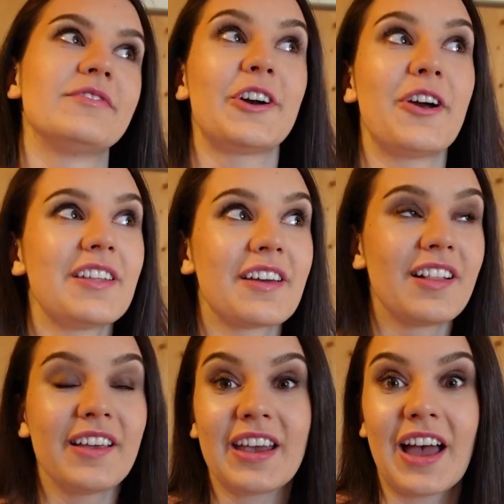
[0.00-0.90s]

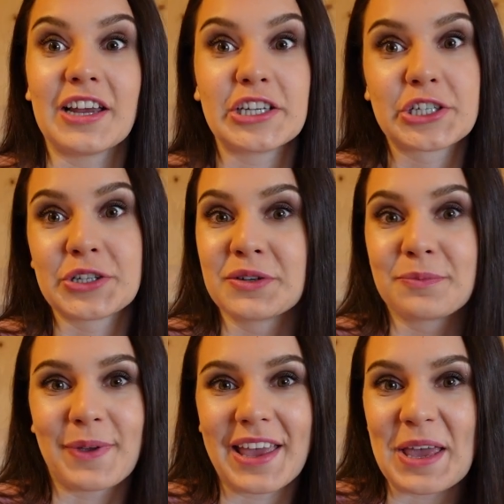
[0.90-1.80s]
Theoretically, I
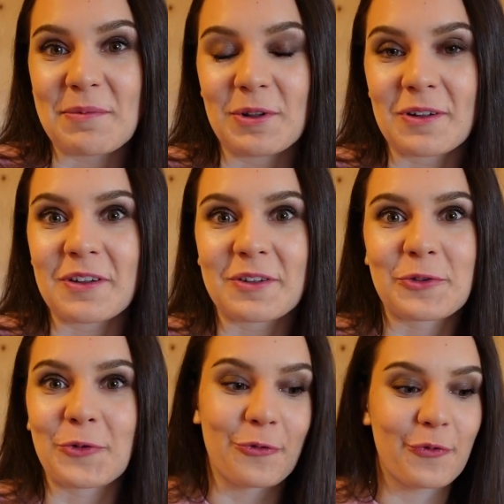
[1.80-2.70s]
shouldn't be able
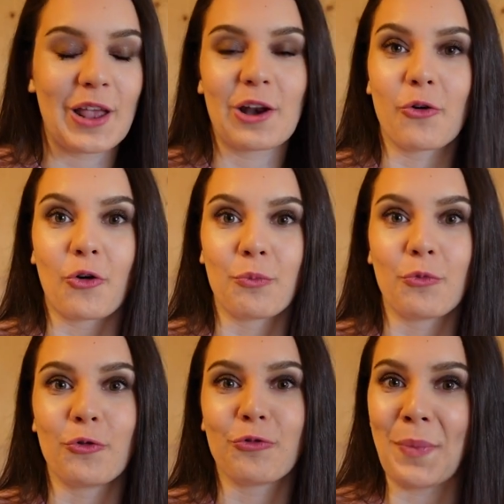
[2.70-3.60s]
to feel or
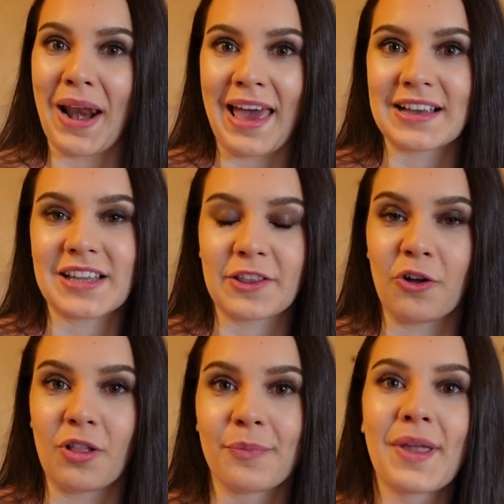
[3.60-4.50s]
move my legs at
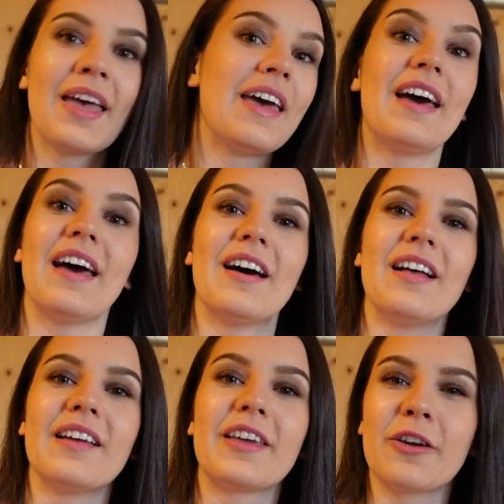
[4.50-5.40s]
all.
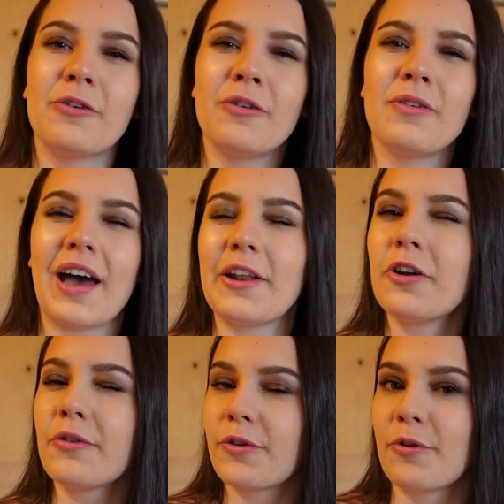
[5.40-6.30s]
I don't
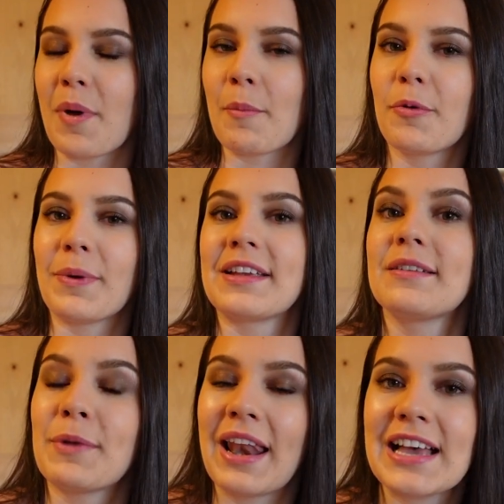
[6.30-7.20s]
know if you remember, but
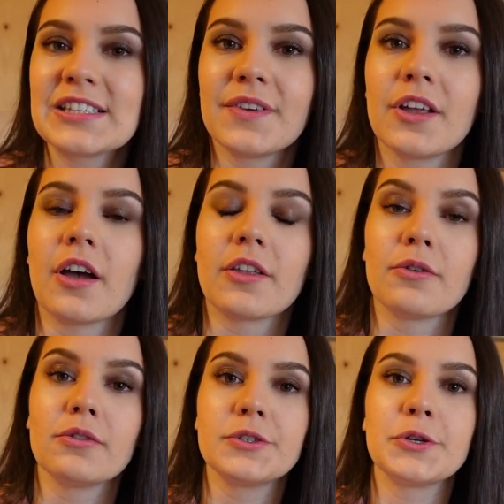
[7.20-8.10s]
in my last video I
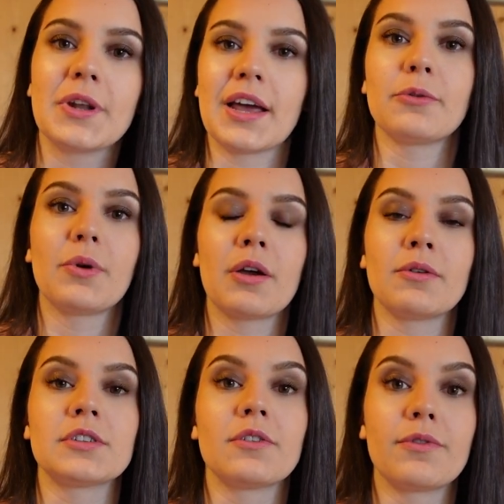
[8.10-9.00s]
told you that when I
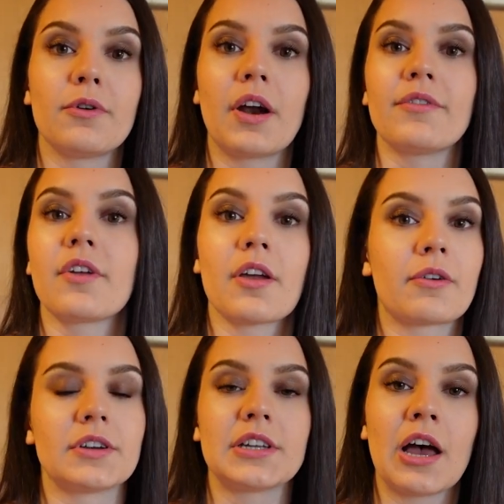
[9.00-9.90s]
was on the floor after I
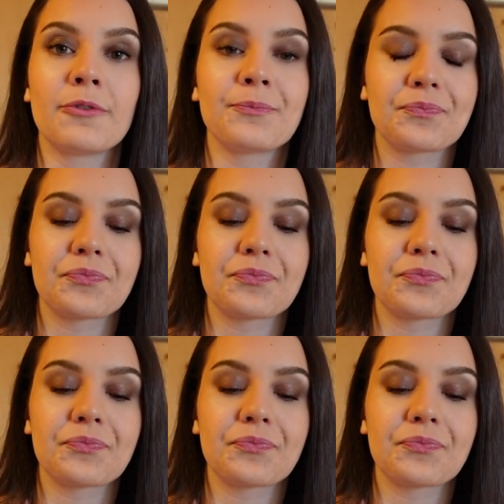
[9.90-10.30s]
crashed down,